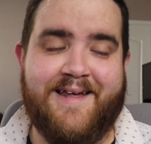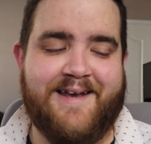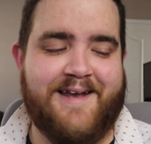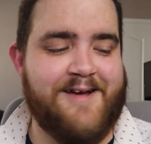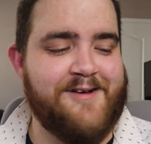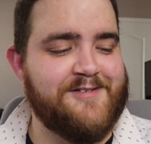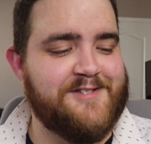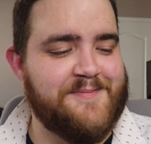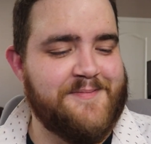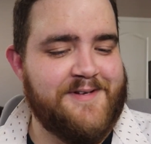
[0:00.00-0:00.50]

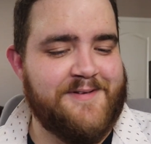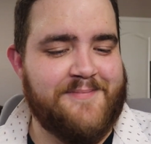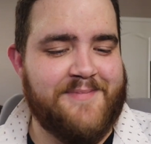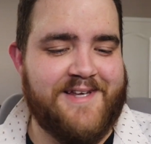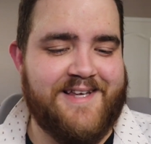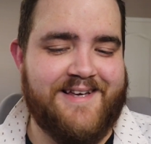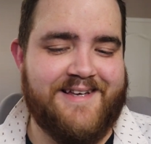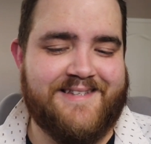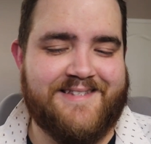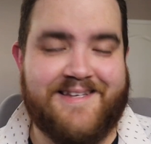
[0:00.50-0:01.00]
announcement
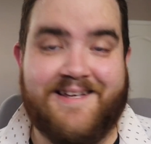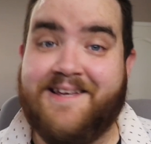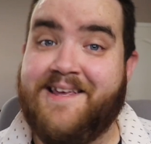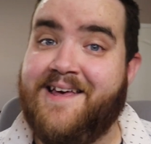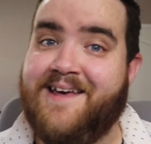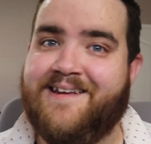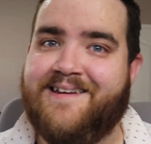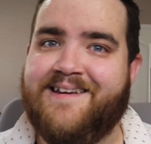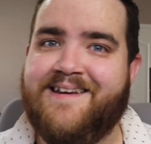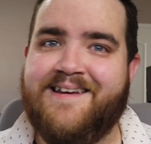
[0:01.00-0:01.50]
because,
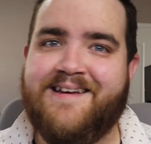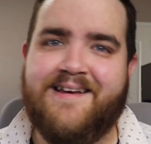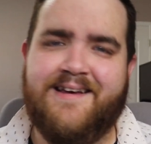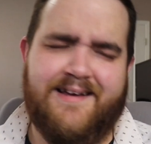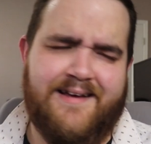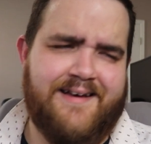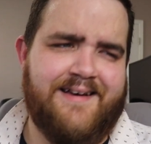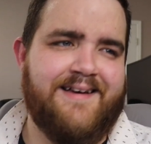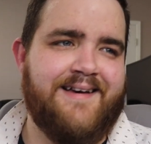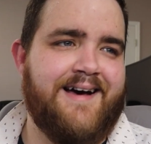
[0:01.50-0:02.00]
again,
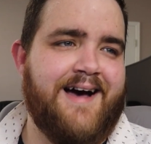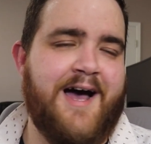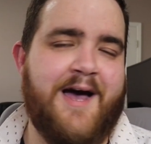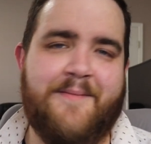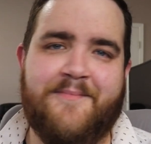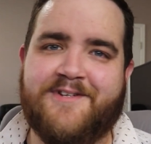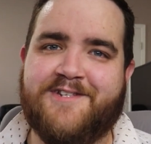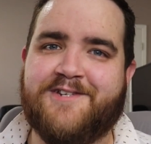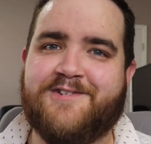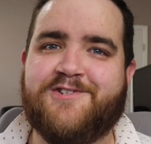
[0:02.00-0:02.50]

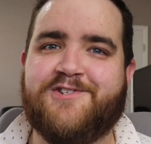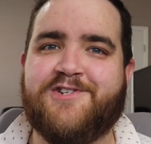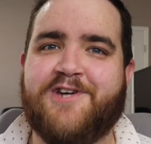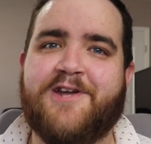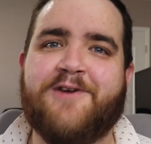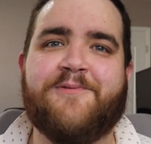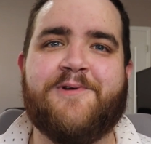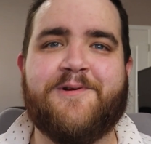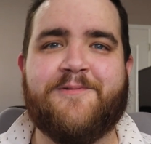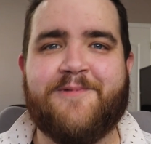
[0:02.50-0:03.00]
I'm a
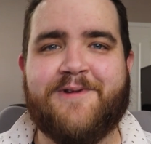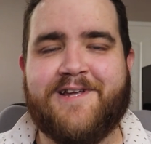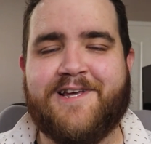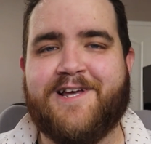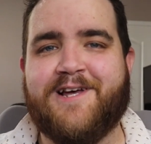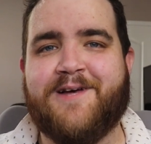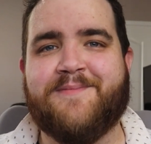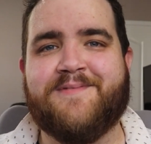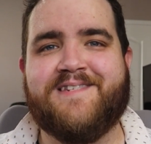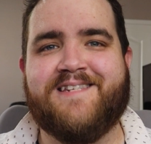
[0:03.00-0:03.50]
degenerate when it
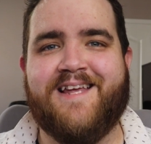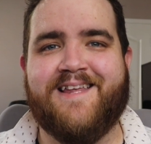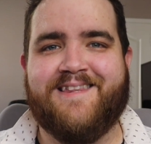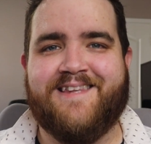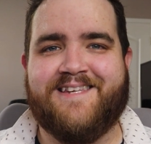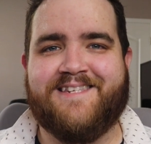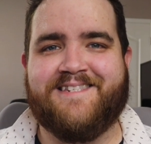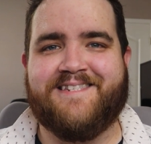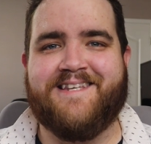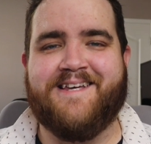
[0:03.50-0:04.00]
comes to
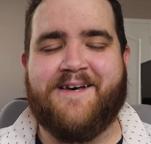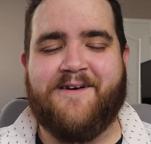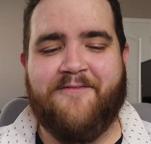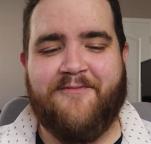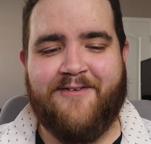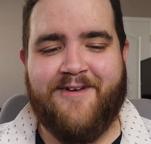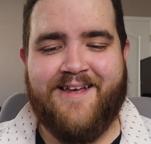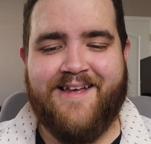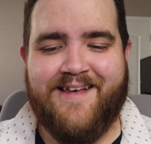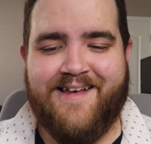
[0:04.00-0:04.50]
this
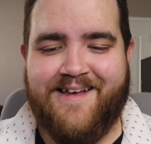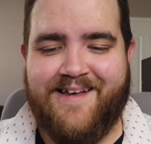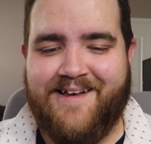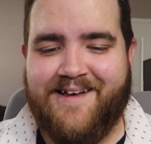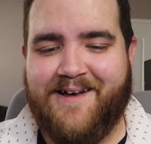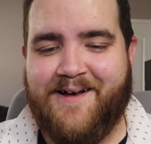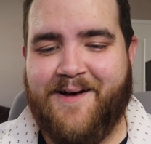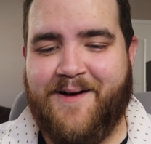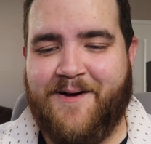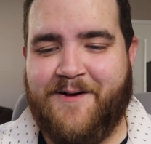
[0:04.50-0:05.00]
stuff.
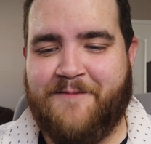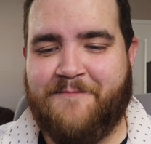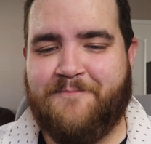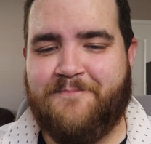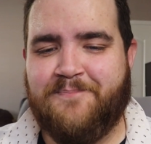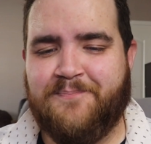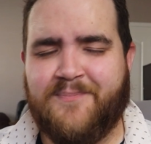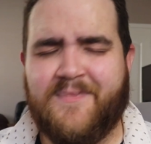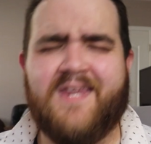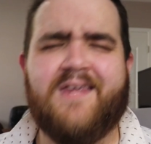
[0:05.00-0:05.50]

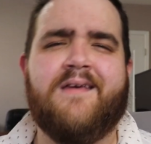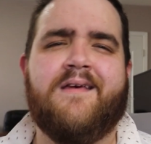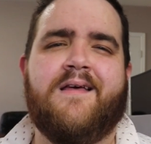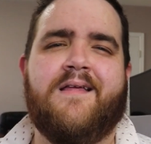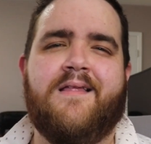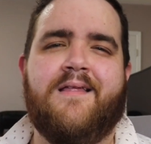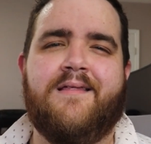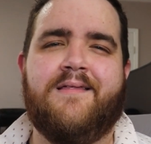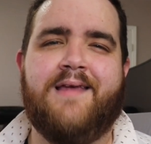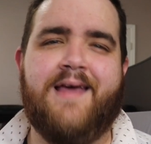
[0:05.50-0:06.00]
Um,
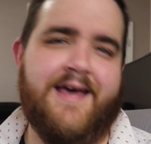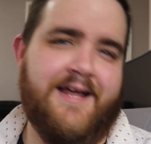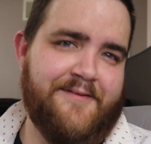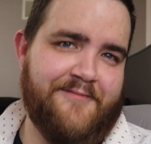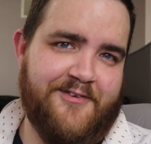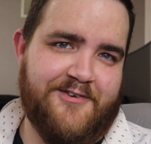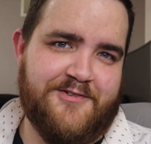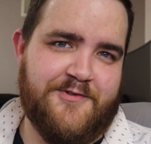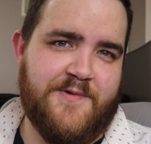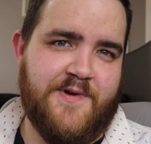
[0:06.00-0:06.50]
the
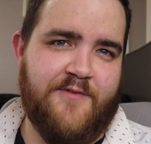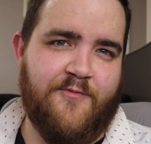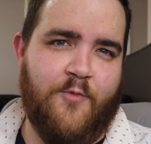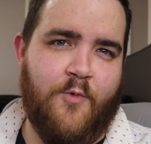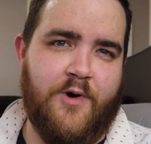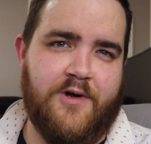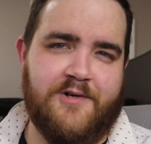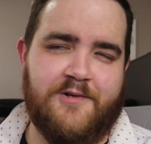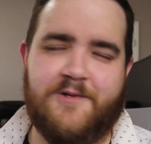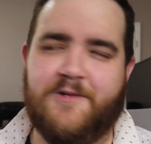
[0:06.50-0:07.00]
anniversary of
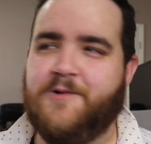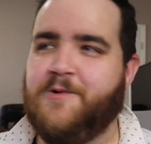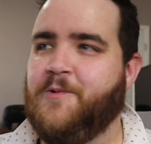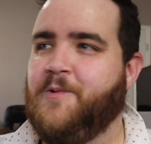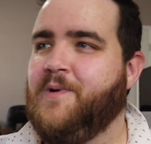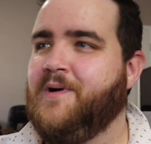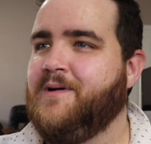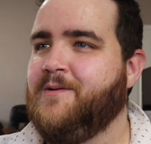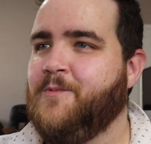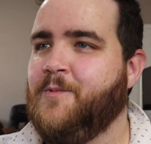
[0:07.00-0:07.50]

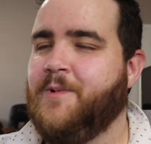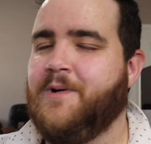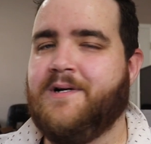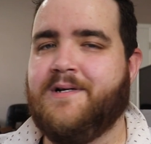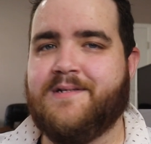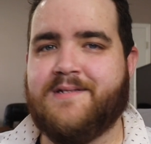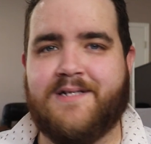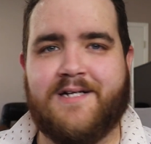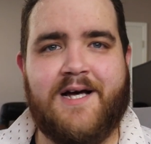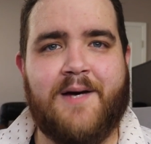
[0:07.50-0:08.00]
Waterloo
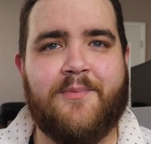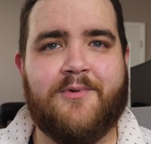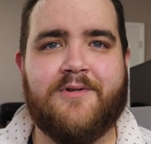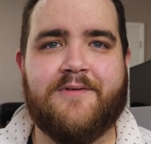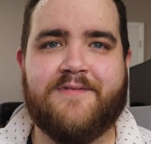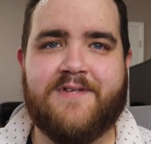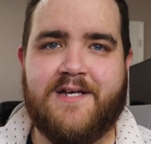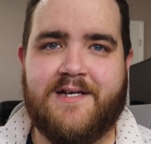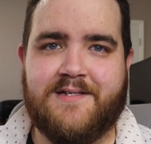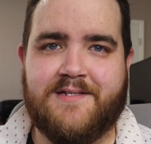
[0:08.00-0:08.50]
was a couple
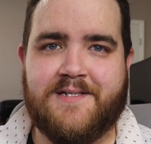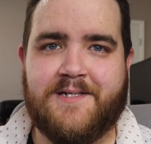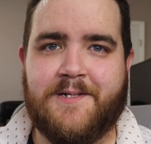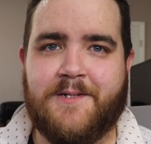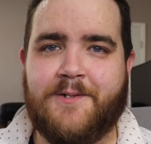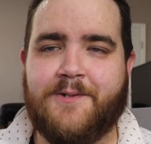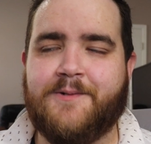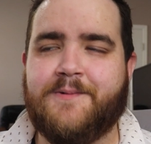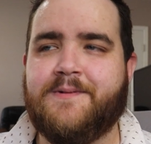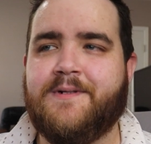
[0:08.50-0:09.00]
of days
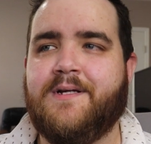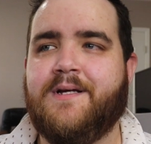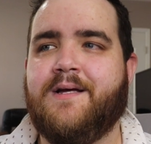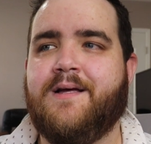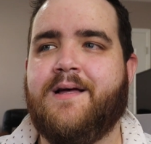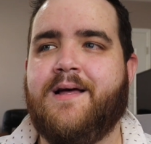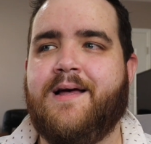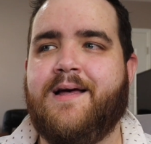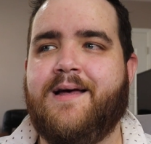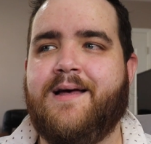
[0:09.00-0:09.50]
ago,
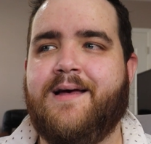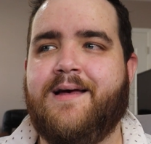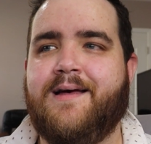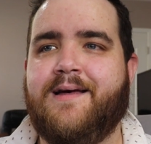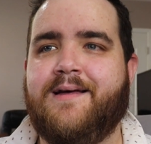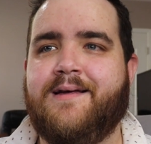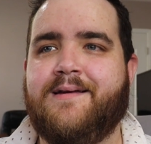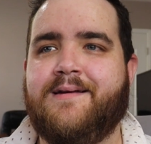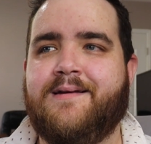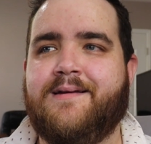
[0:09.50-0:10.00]

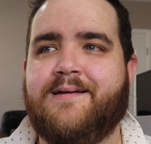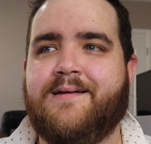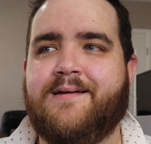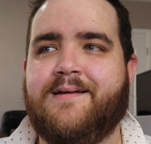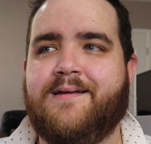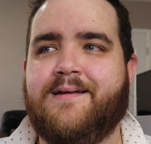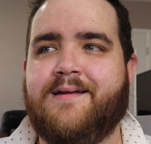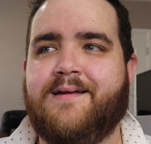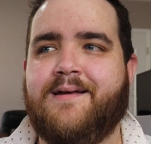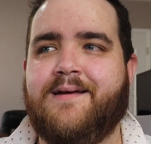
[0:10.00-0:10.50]
and
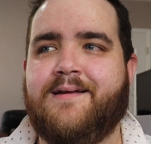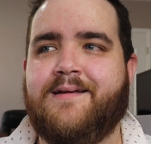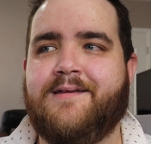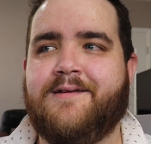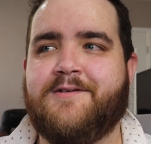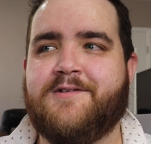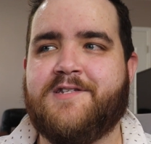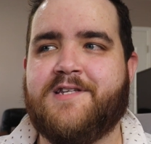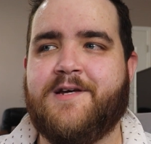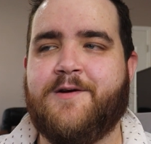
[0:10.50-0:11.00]

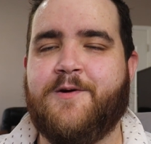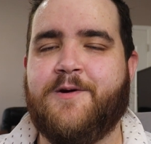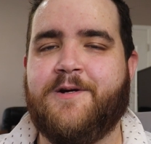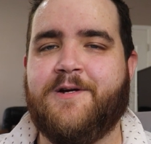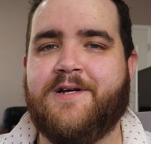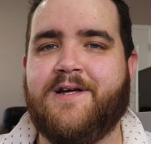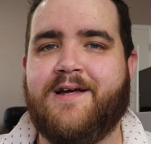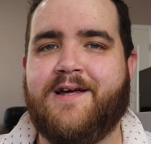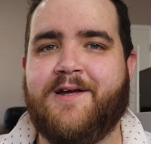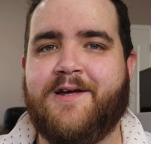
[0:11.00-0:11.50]
there's a
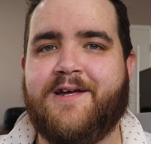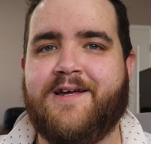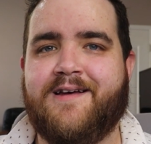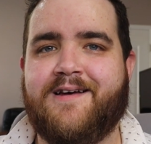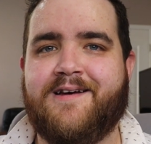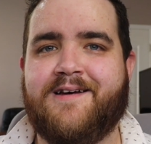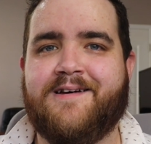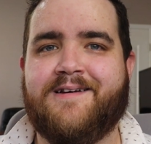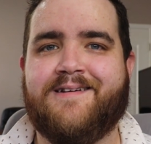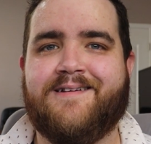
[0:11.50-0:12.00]
a,
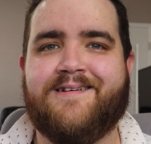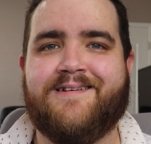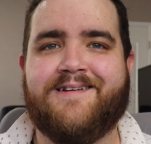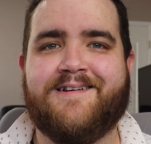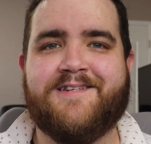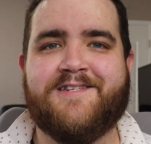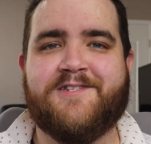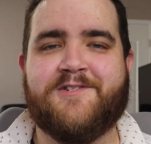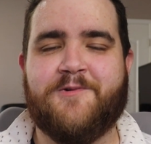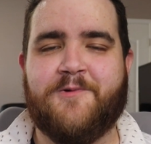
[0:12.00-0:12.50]
uh,
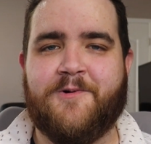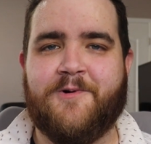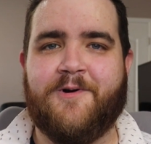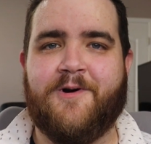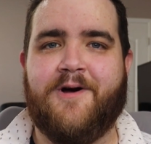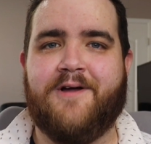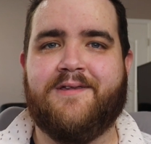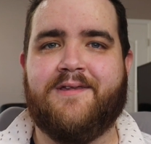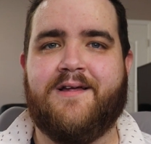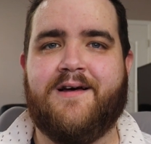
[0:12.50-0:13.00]
a
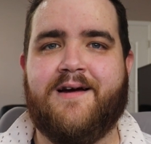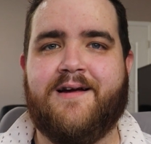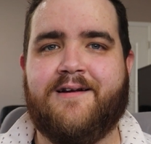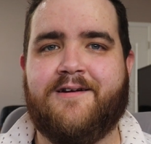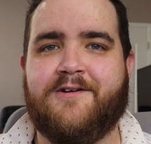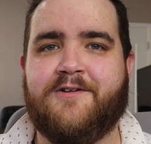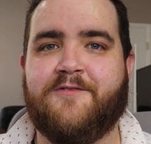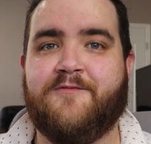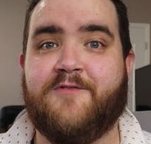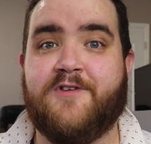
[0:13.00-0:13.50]
store online
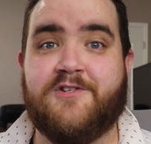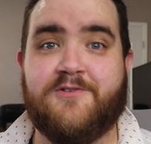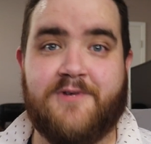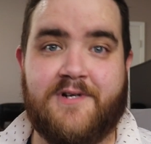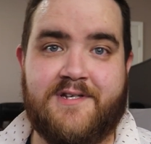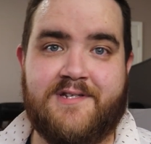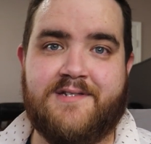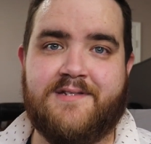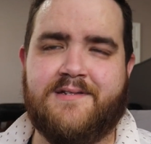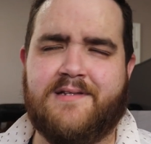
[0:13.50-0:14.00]
called
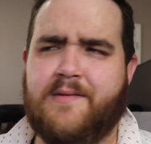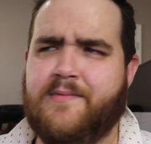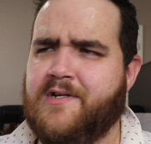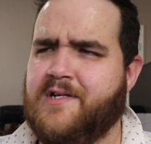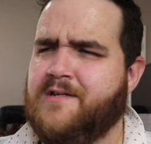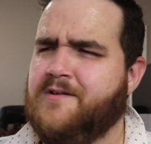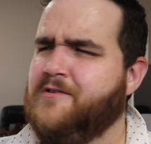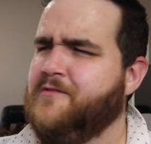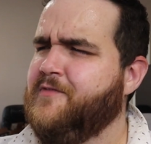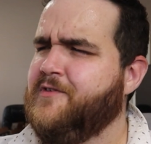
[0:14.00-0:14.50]
Victrix
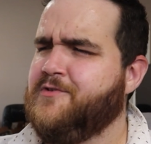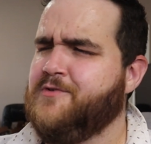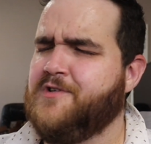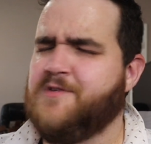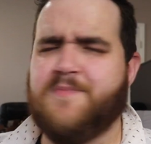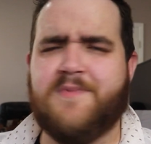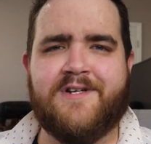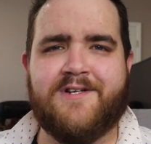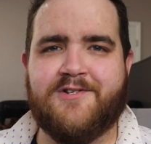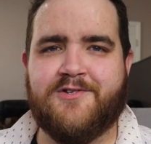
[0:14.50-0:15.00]
Limited or
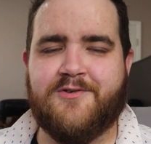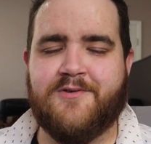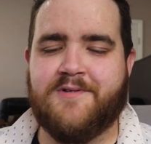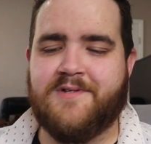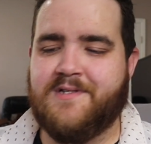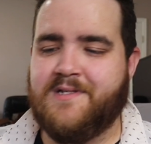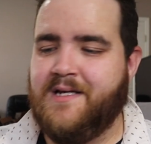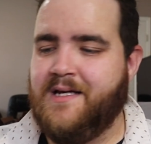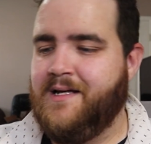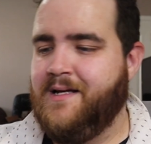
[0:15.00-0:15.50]
Victrix
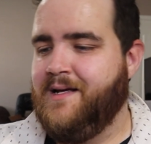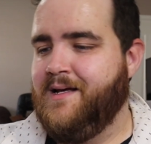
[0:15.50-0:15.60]
Miniatures.